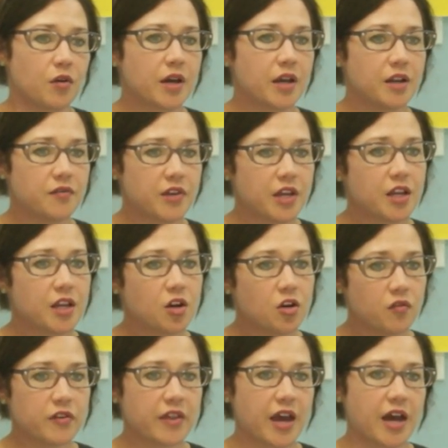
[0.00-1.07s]
Kind of getting
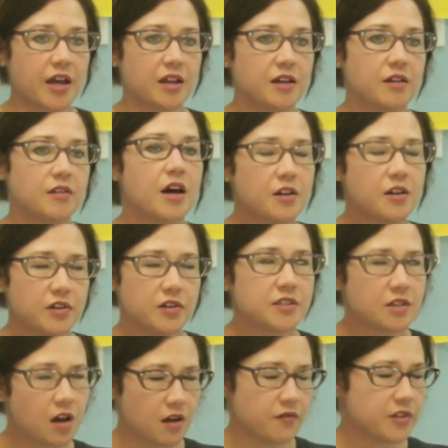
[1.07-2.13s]
over that. A lot of it
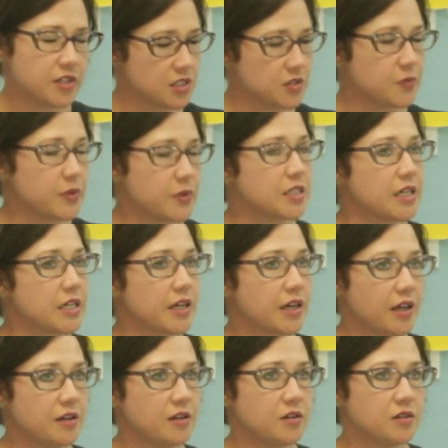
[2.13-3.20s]
is confidence building
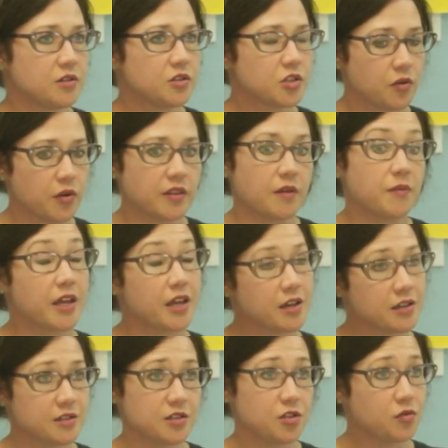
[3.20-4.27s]
and showing them
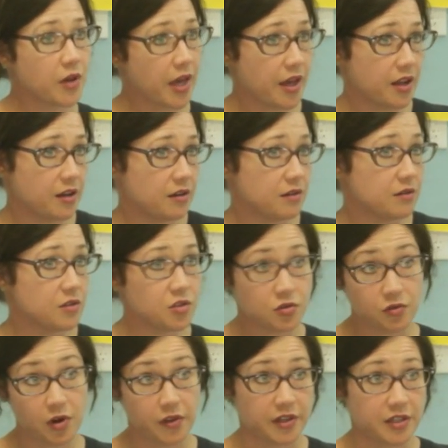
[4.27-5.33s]
that, yes, you can
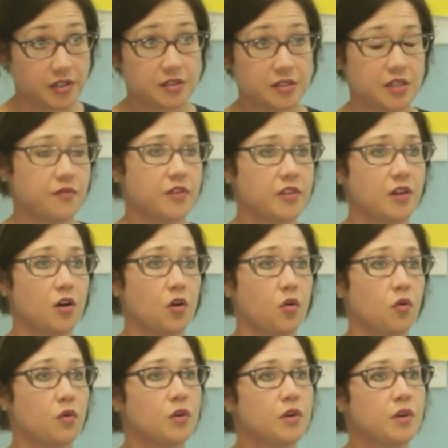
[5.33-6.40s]
do all this, even
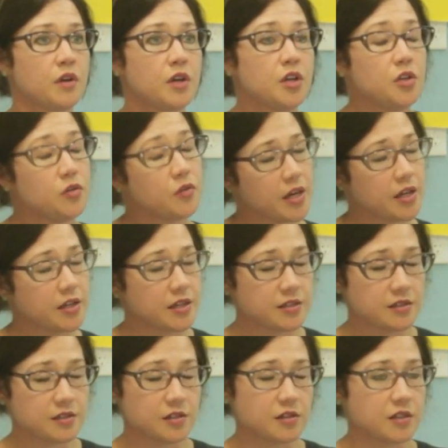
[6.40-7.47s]
though you can't
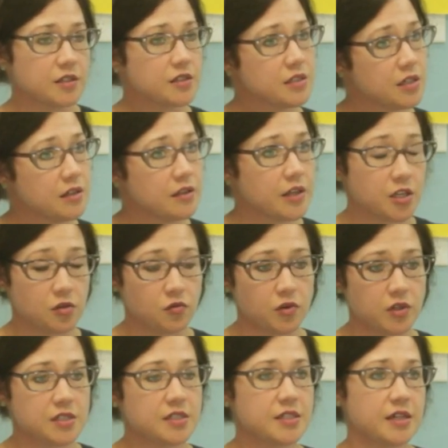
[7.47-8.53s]
necessarily see like
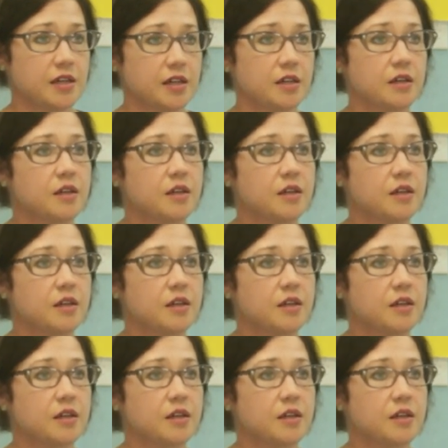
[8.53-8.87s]
you once did.